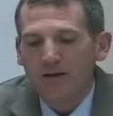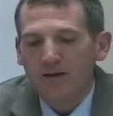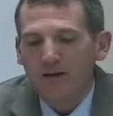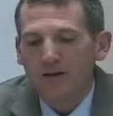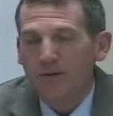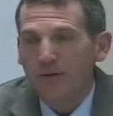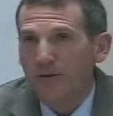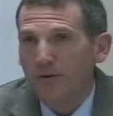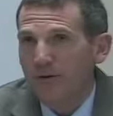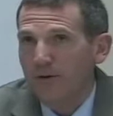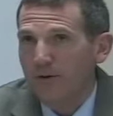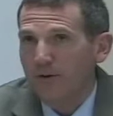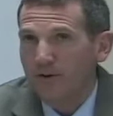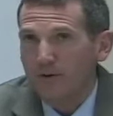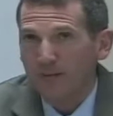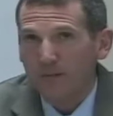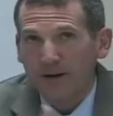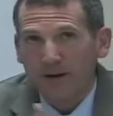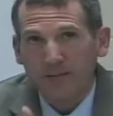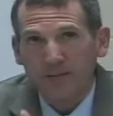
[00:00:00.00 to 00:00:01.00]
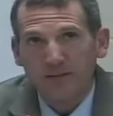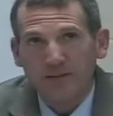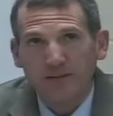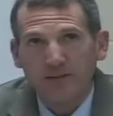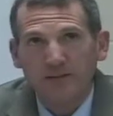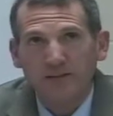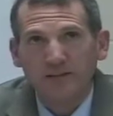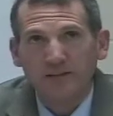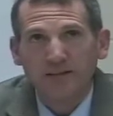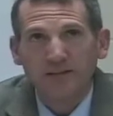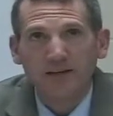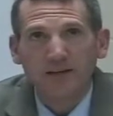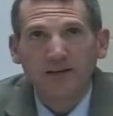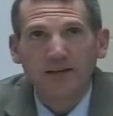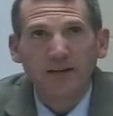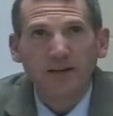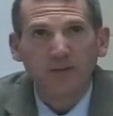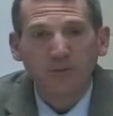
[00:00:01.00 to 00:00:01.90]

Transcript: You heard the recommendation tonight.